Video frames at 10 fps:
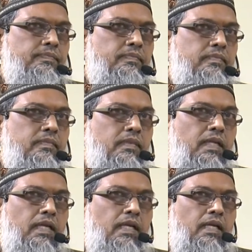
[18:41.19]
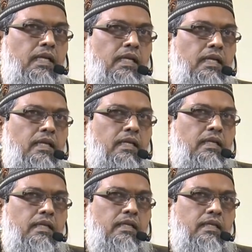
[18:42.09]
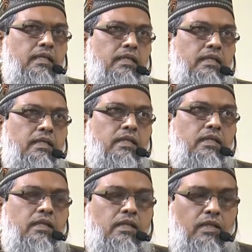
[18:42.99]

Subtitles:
(silence)